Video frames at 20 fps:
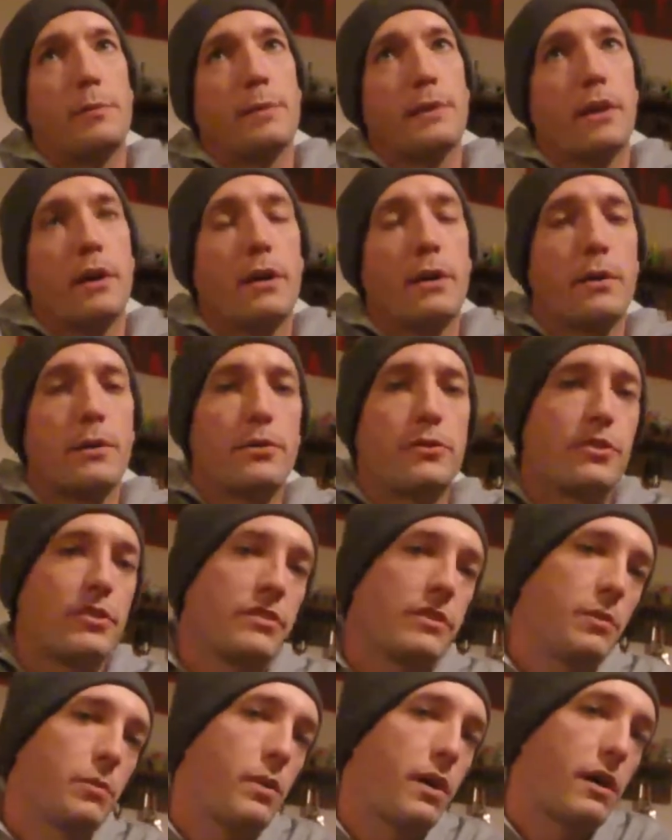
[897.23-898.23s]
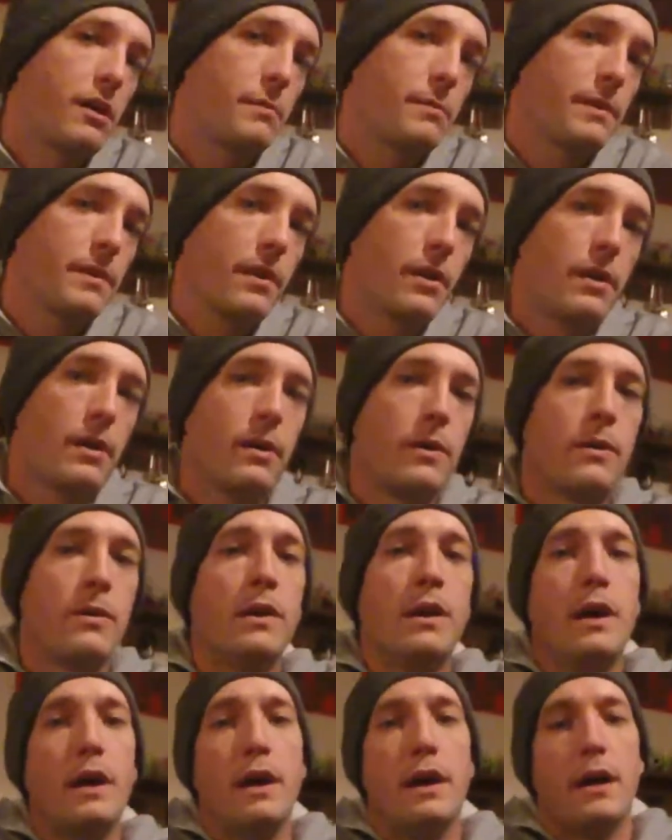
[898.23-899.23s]
below, 60 watt or
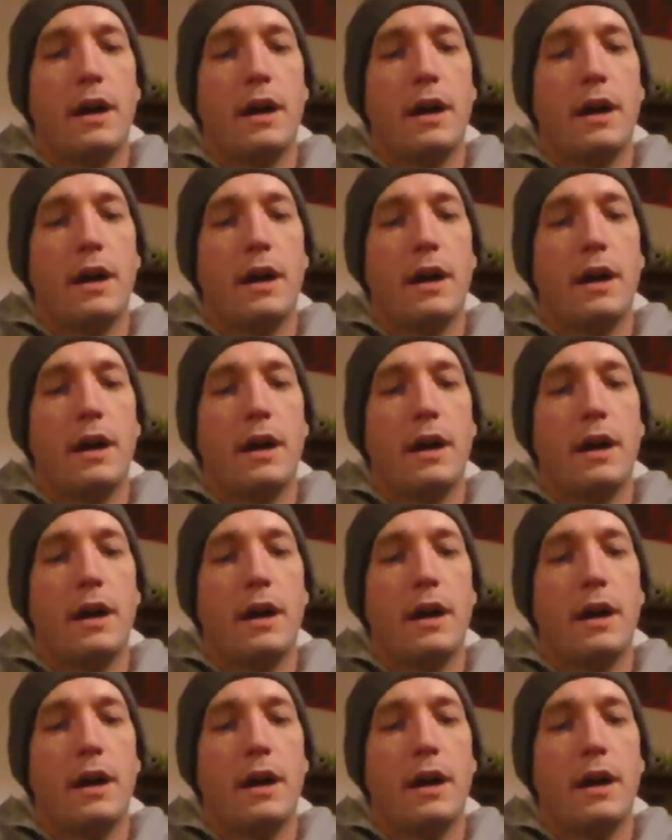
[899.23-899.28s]
below.